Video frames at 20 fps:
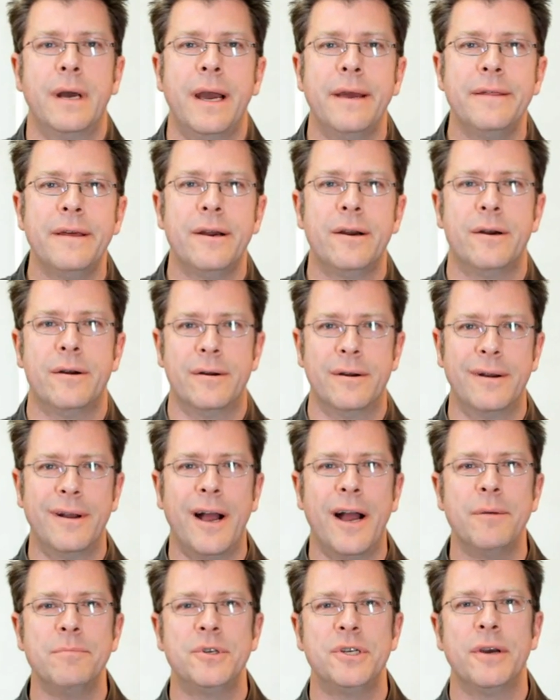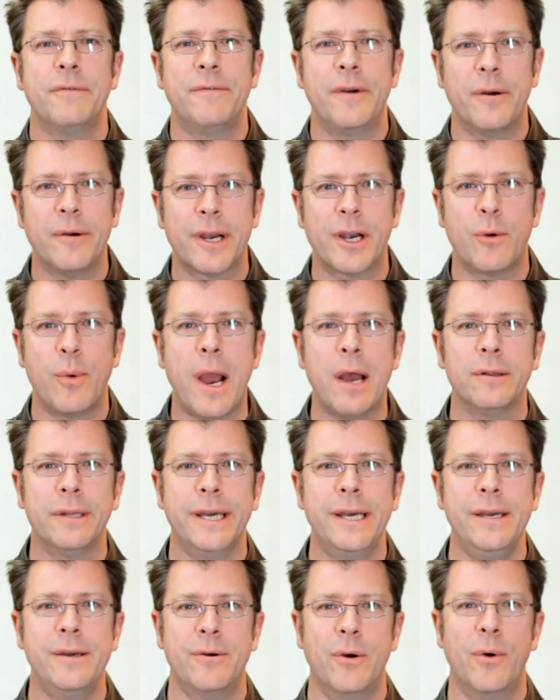Hi there, I'm Chef Eric
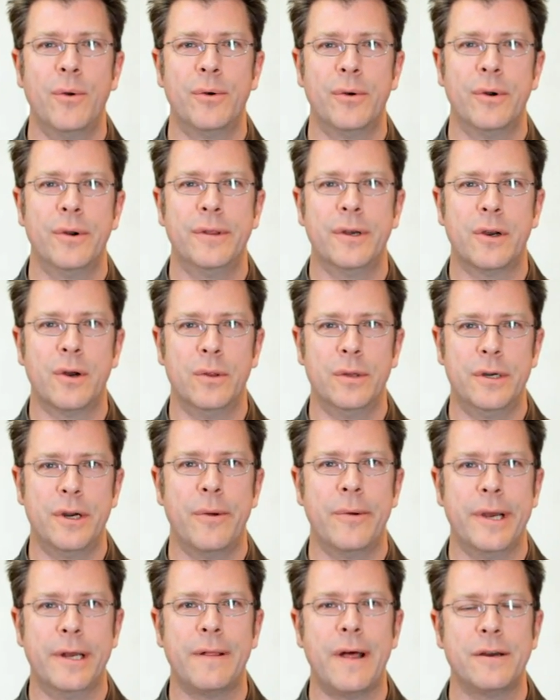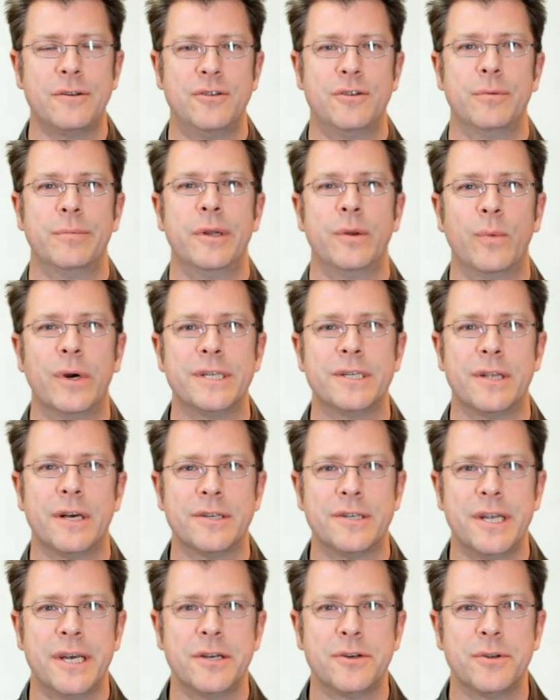Crowley, owner of the Culinary Classroom in West
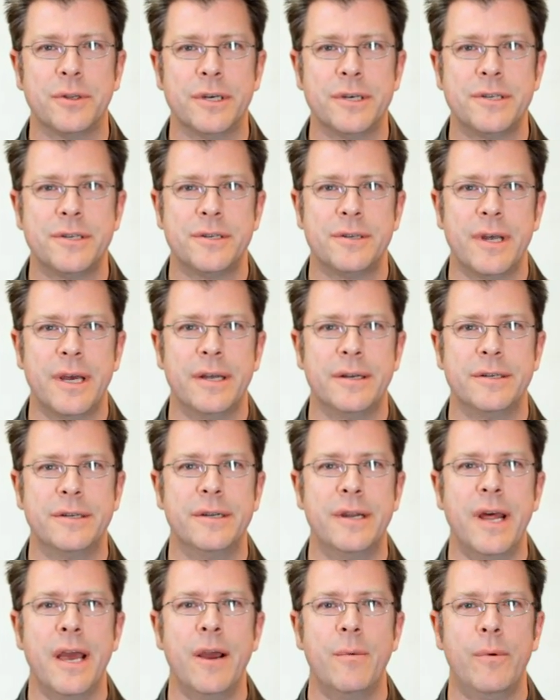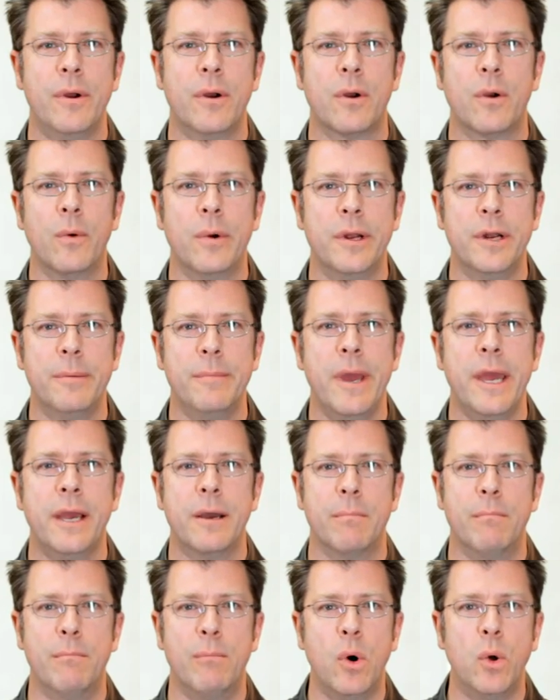Los Angeles, and today we are going to
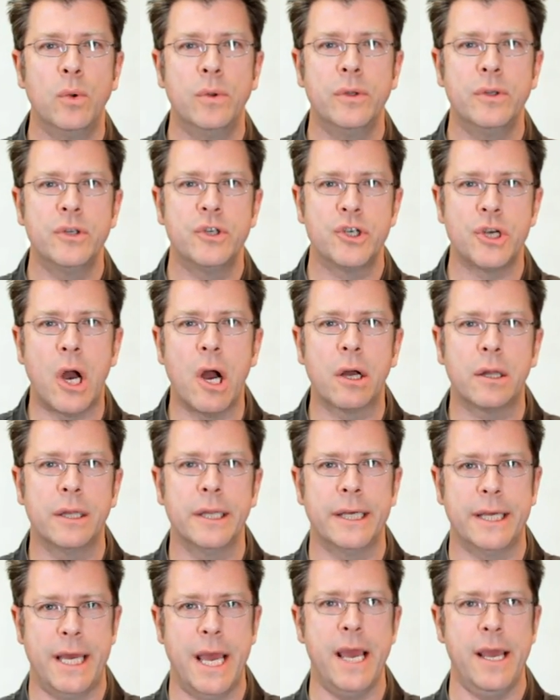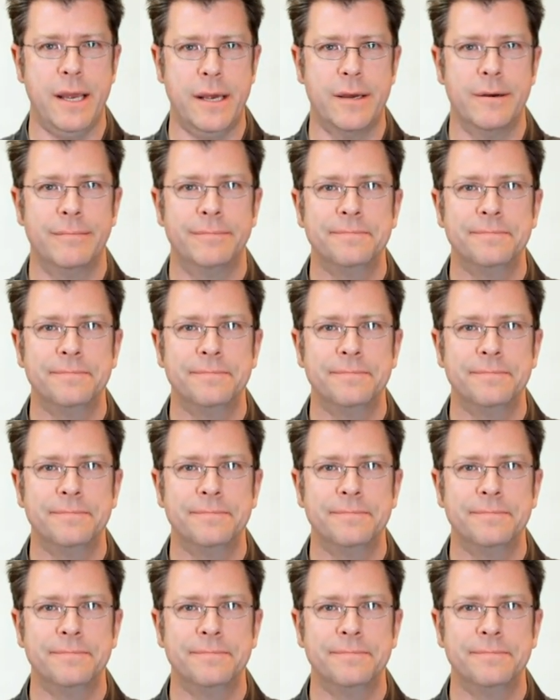make molten chocolate cake.